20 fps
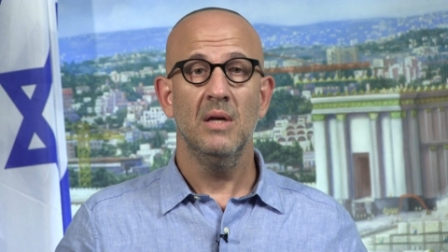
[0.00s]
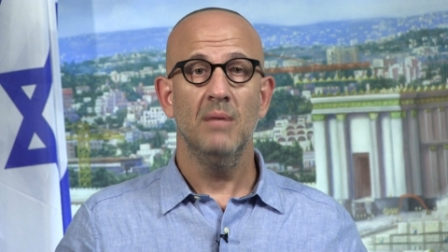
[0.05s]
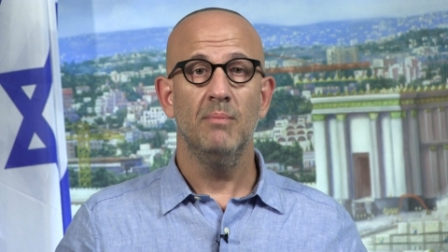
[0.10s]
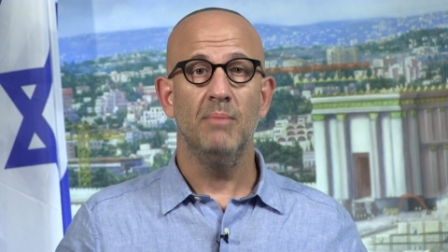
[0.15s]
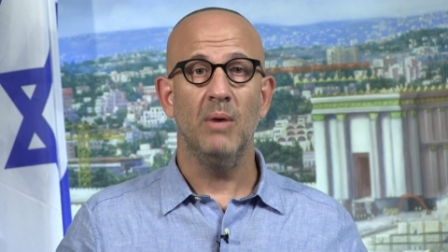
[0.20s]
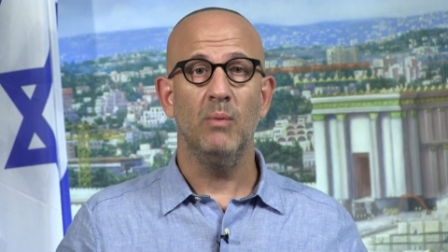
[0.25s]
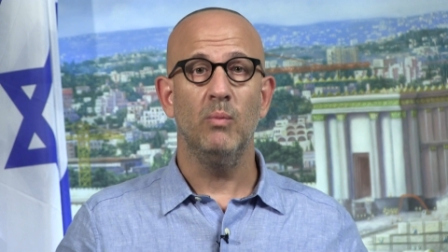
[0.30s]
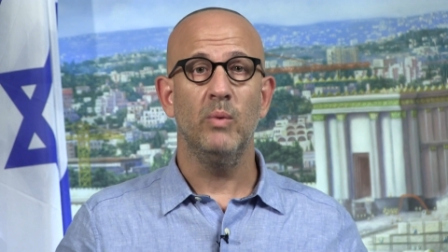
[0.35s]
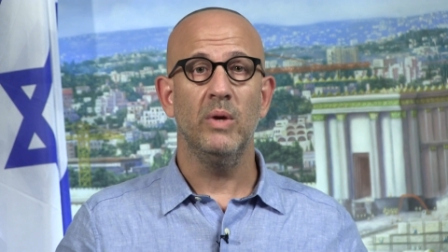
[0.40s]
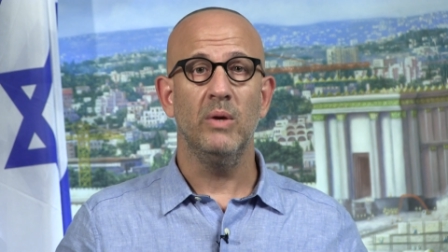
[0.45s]

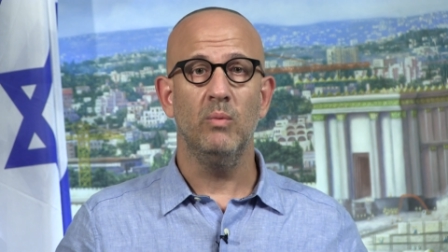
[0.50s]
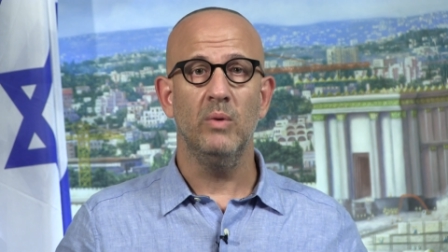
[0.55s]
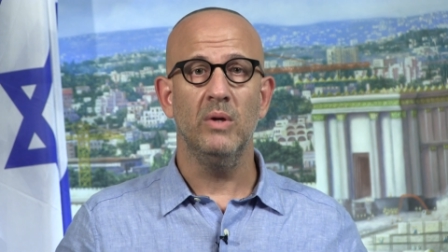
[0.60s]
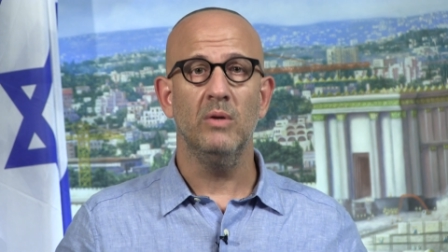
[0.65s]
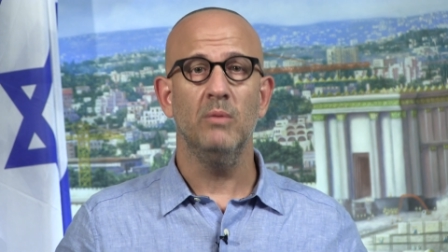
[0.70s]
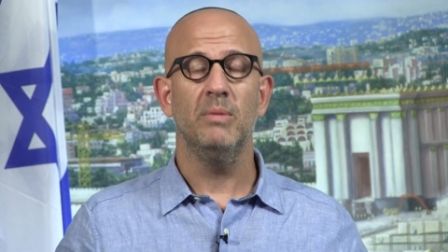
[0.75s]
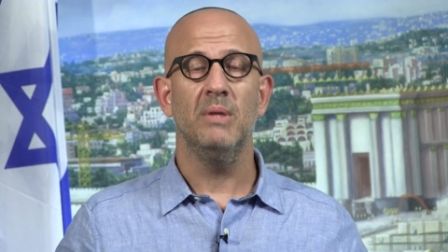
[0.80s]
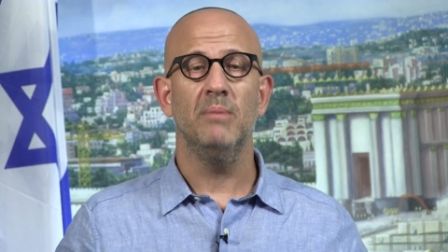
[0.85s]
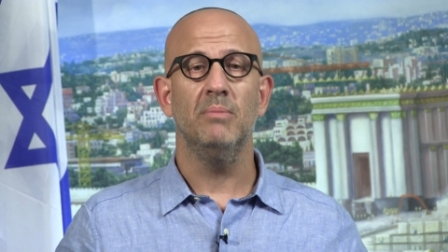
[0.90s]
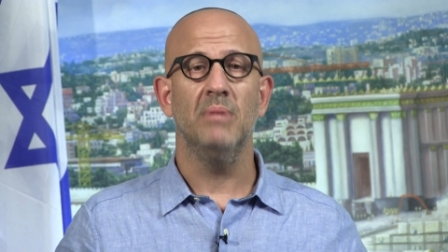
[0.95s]
But we will
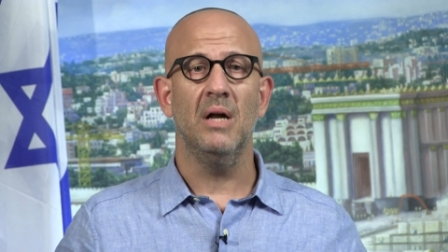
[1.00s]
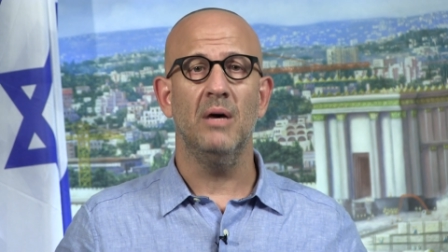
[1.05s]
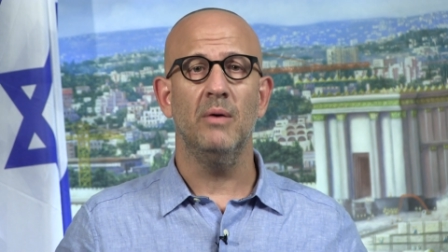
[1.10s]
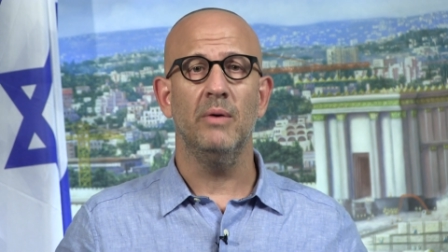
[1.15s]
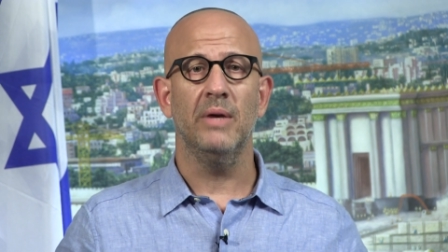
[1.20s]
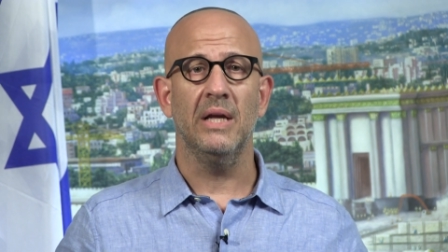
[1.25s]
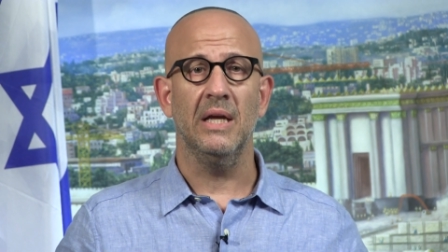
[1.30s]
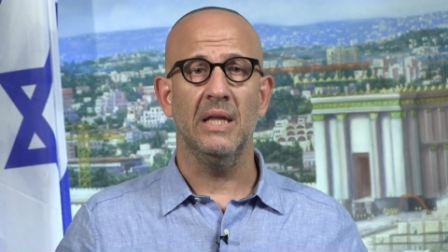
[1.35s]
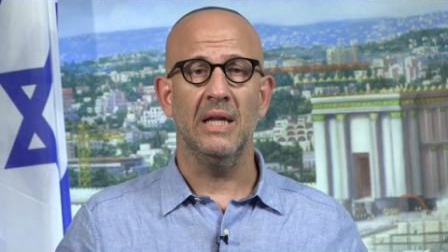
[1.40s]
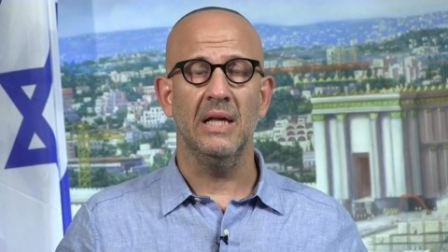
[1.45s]
be
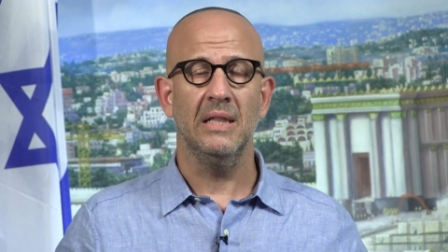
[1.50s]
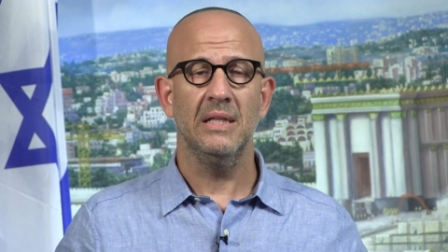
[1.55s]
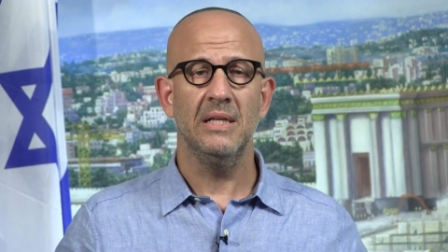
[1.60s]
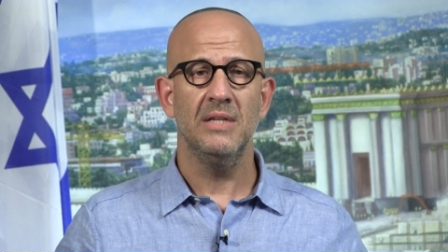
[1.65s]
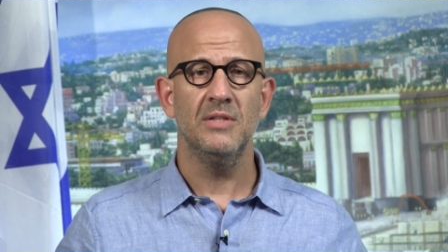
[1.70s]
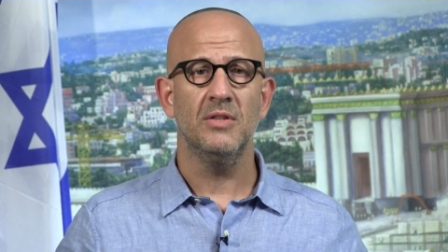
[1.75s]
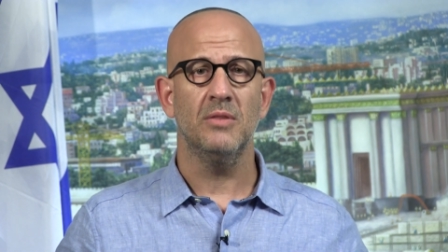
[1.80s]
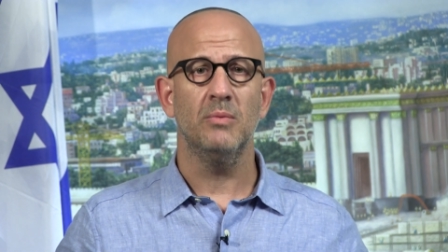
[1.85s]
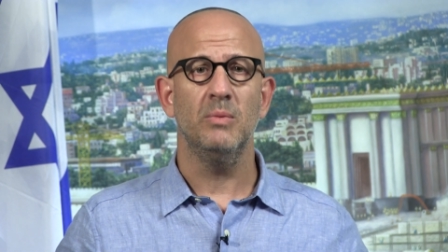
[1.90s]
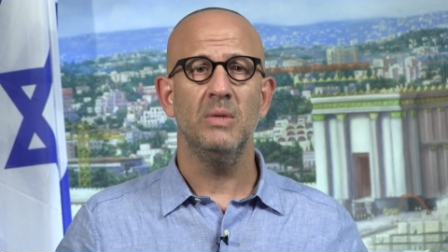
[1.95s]
blowing in at
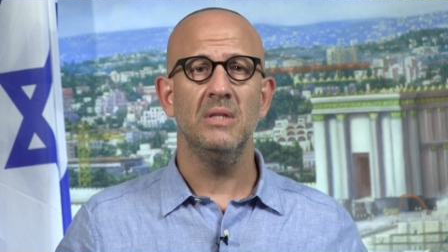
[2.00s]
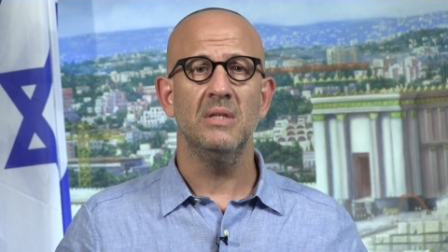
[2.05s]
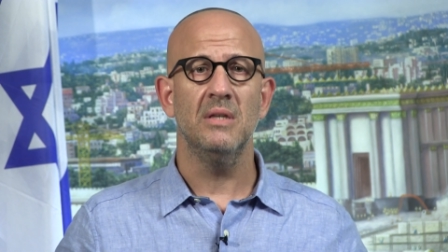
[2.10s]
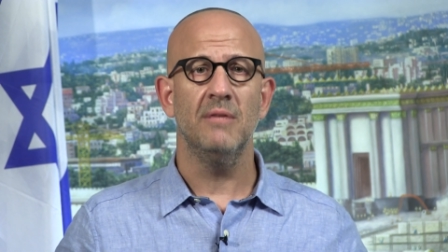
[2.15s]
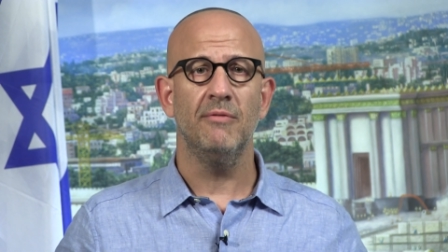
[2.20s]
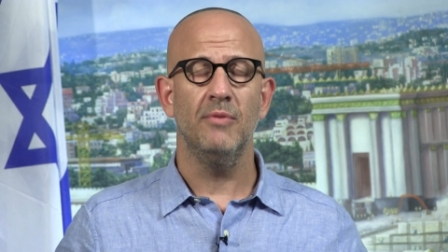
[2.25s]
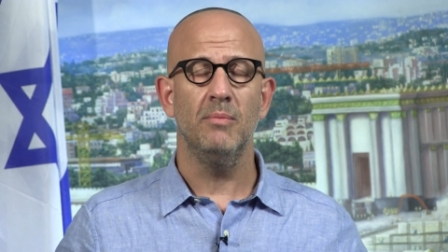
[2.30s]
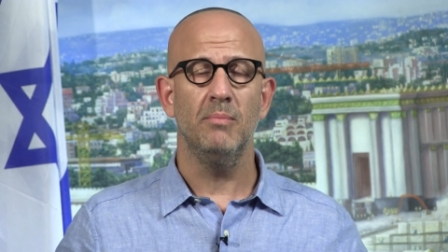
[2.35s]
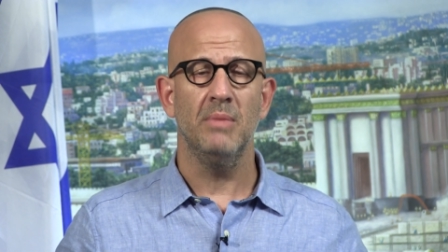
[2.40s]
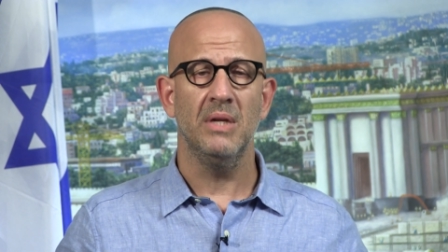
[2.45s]
least 3
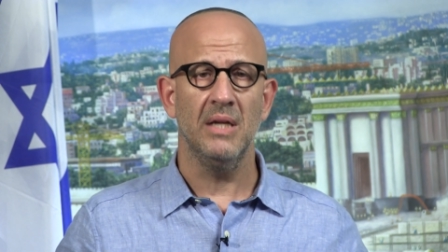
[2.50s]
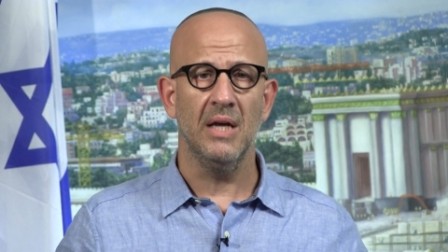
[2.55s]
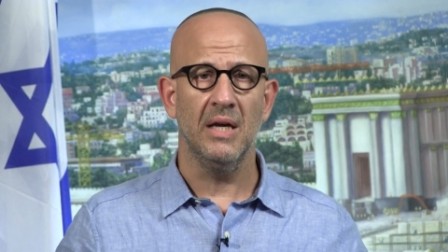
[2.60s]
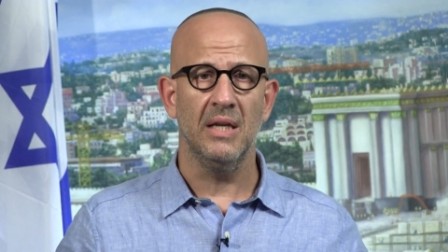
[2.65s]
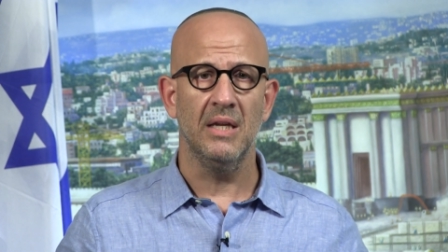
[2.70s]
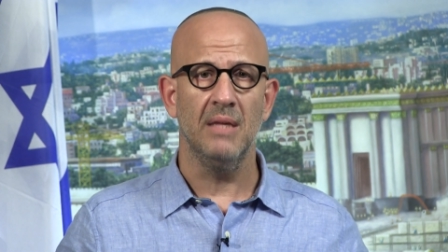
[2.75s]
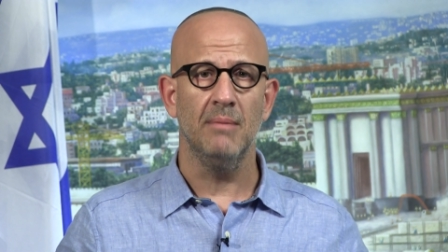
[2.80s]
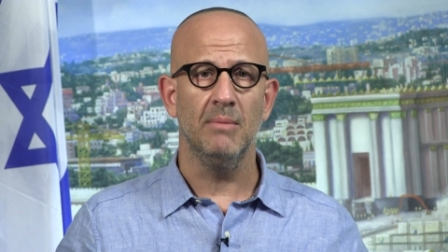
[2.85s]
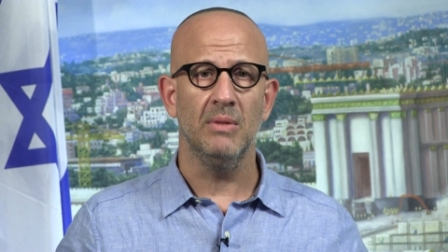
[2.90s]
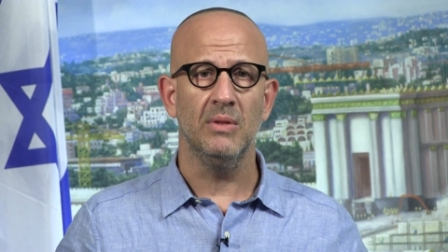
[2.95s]
different
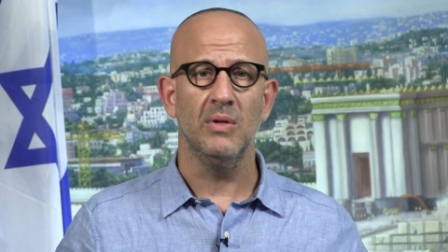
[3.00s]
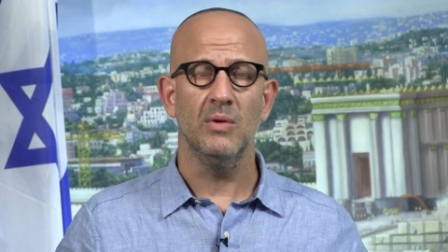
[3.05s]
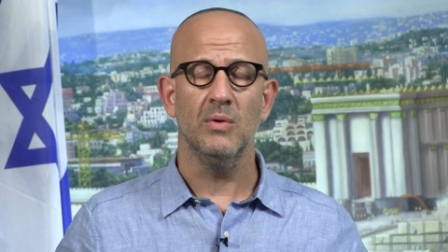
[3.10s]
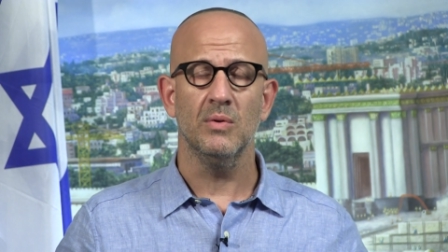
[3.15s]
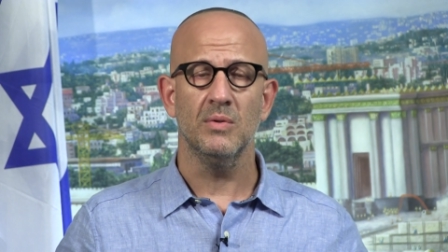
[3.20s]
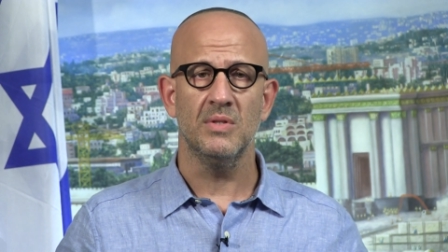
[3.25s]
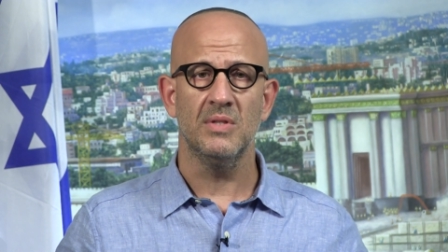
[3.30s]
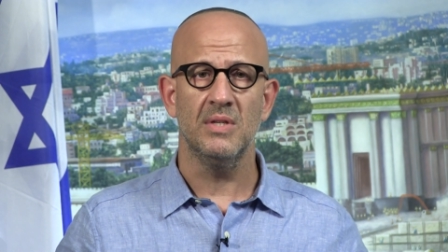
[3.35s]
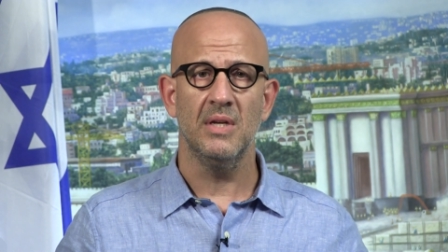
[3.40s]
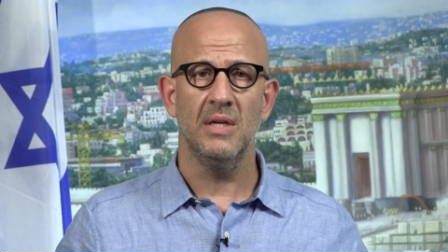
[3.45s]
minyanim in the
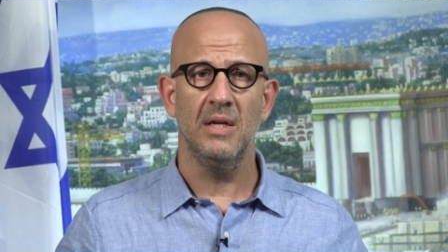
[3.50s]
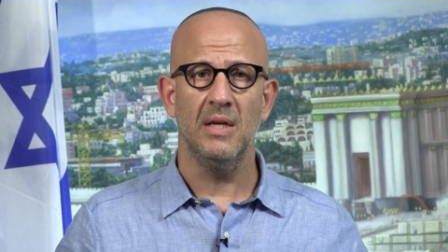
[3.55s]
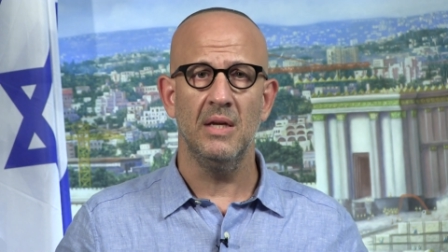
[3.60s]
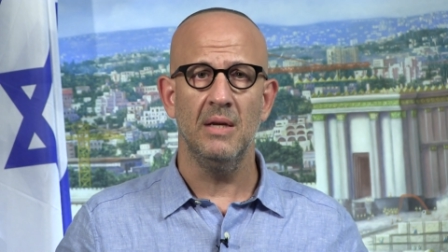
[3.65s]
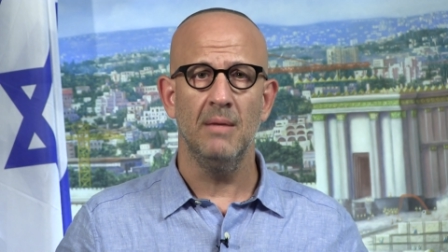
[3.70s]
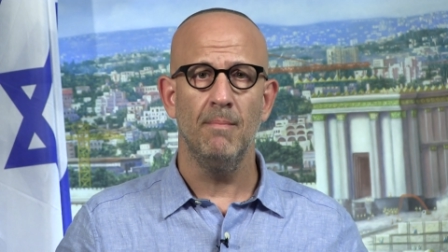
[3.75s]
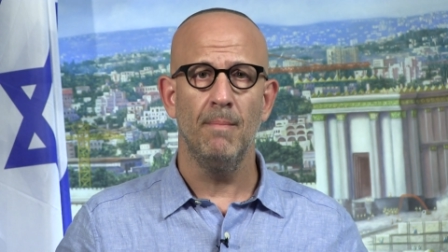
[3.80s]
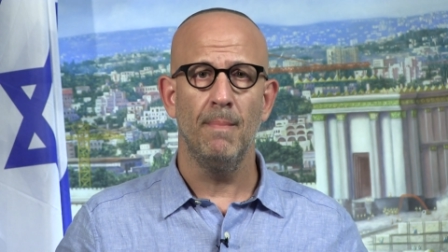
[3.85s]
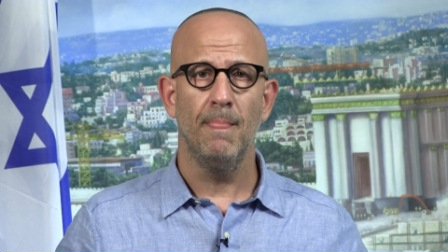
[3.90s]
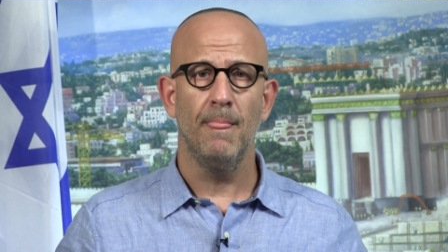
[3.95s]
Old City.